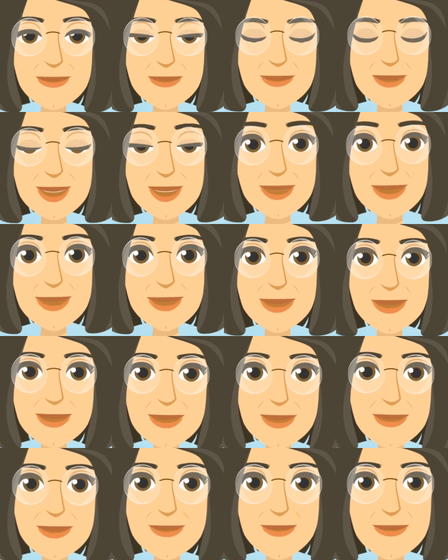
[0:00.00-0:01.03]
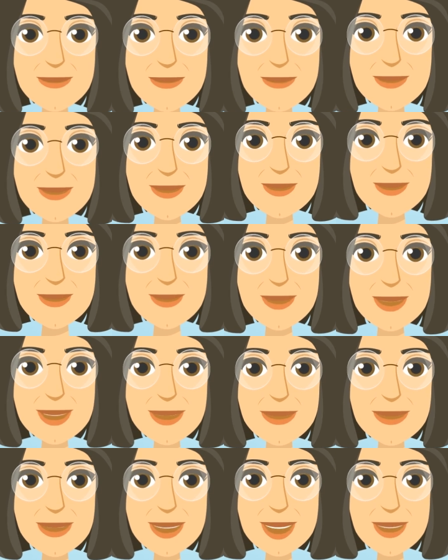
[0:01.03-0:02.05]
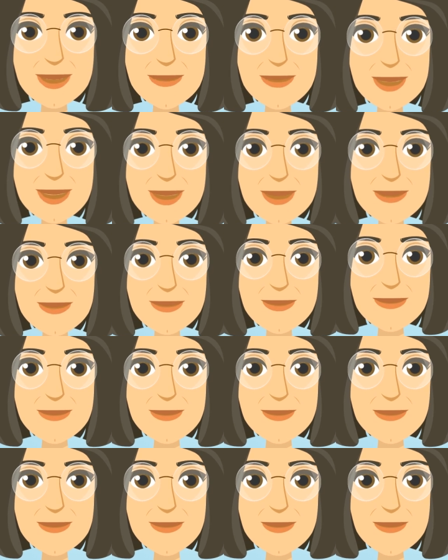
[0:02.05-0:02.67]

license. Let's dive in.